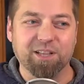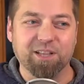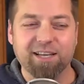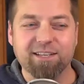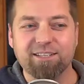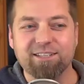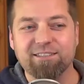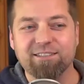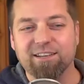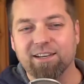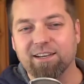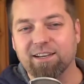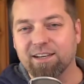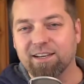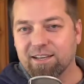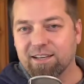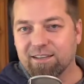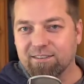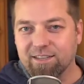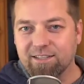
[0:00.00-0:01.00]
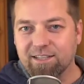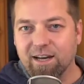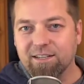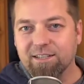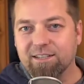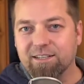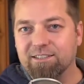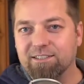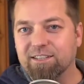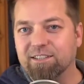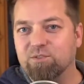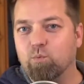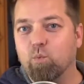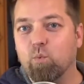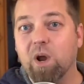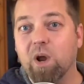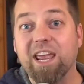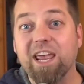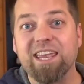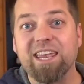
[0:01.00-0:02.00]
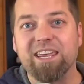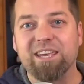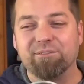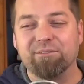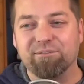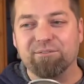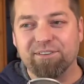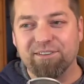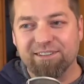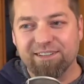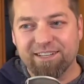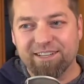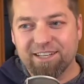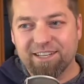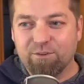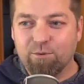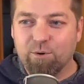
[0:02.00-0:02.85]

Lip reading: to say, the .NET 6 wave. Which